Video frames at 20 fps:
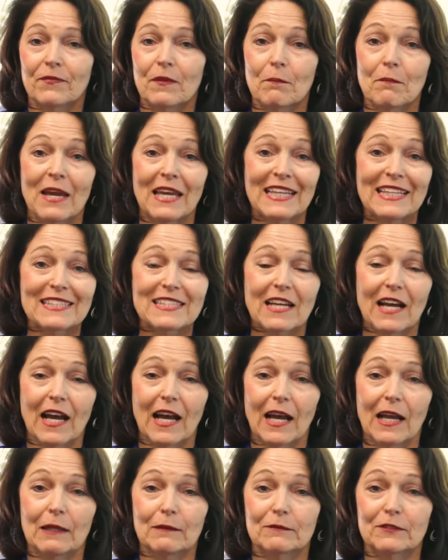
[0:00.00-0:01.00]
Many
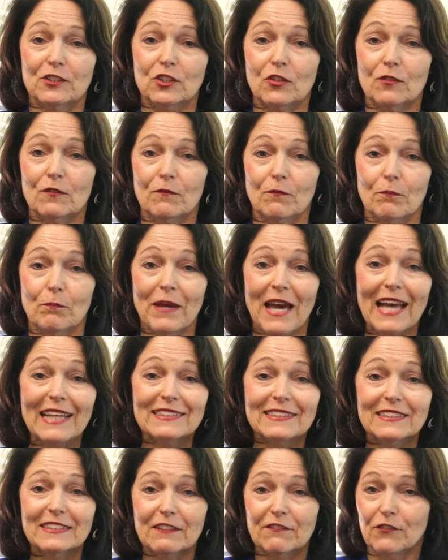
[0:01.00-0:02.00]
times,
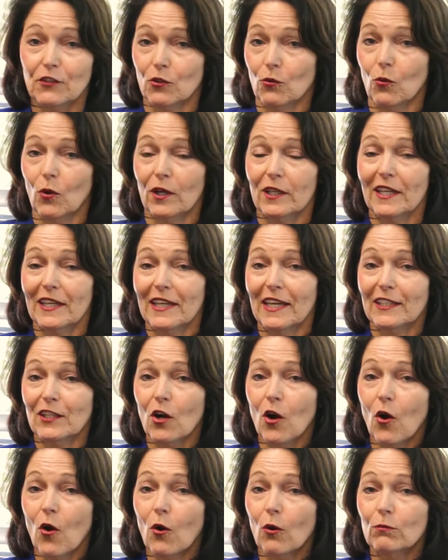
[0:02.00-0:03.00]
pets, if you're working at
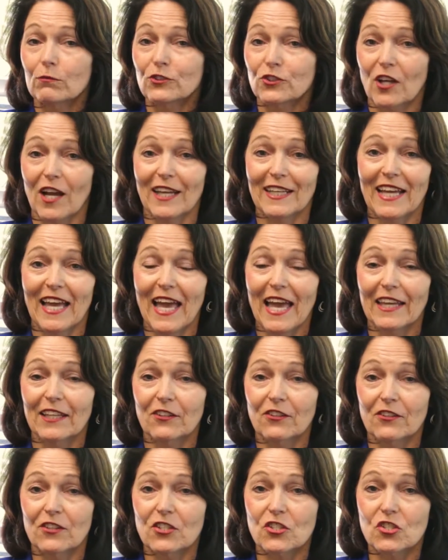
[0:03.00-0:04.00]
home, try to
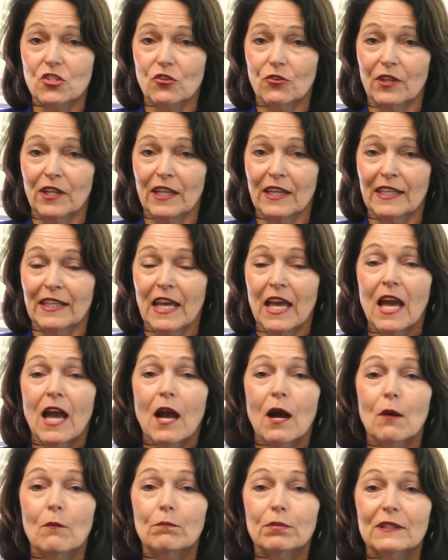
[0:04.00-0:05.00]
enter the screen.
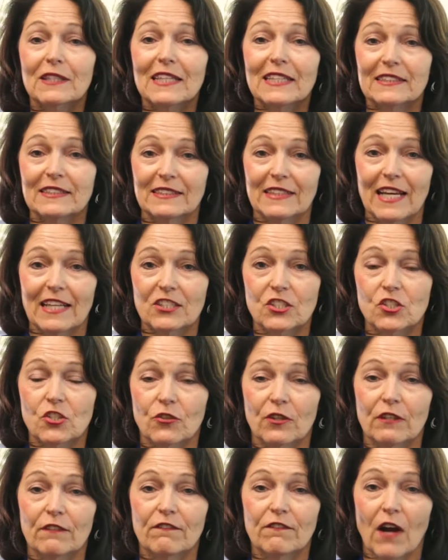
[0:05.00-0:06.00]
Please test your
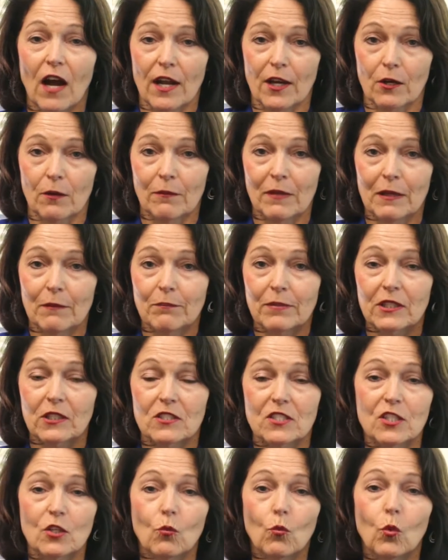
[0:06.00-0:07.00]
environment
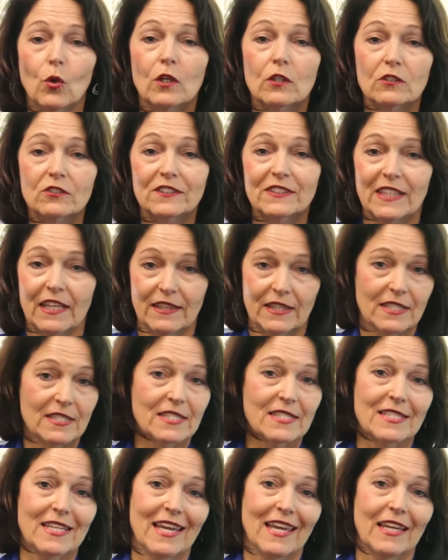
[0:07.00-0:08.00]
because it will set the
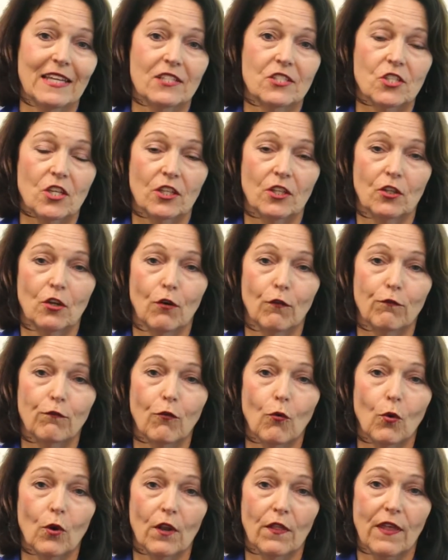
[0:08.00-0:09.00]
stage, you know,
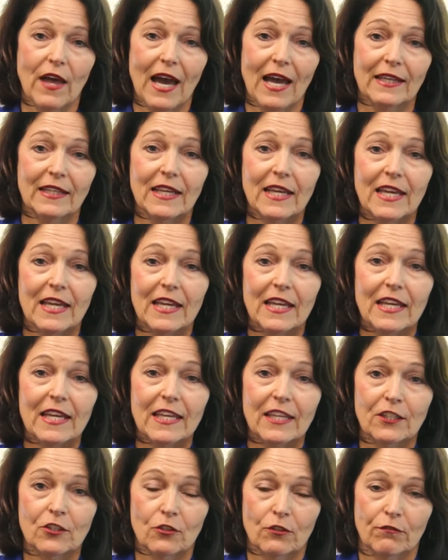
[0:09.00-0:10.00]
for that
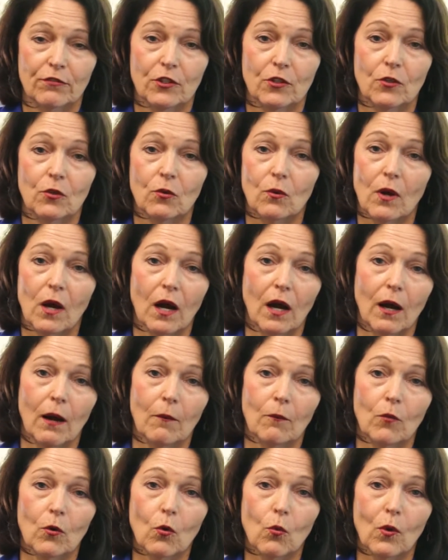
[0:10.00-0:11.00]
interview
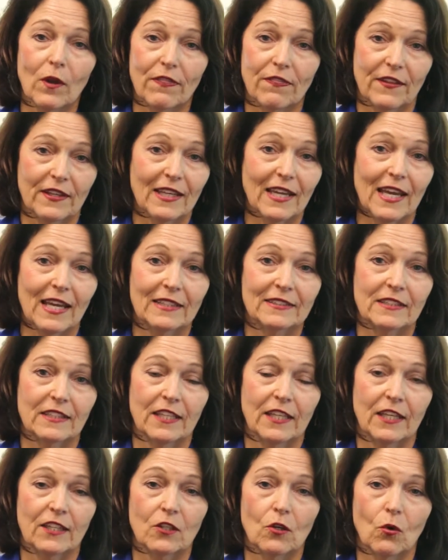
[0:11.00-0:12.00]
with the
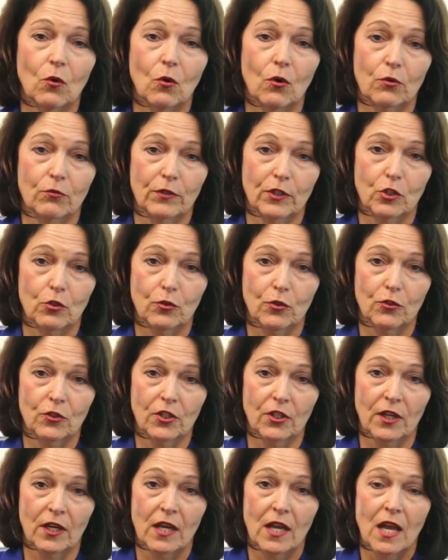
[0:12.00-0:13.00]
candidate or
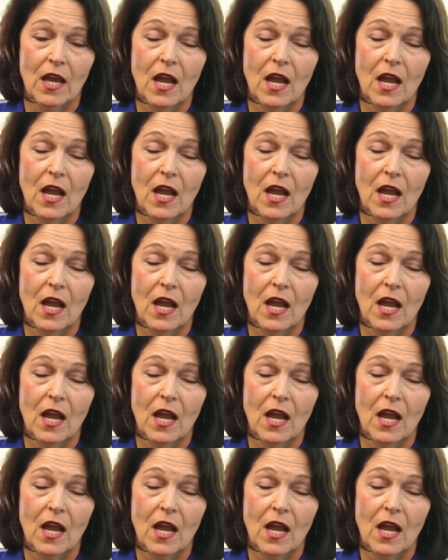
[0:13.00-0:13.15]
recruiter.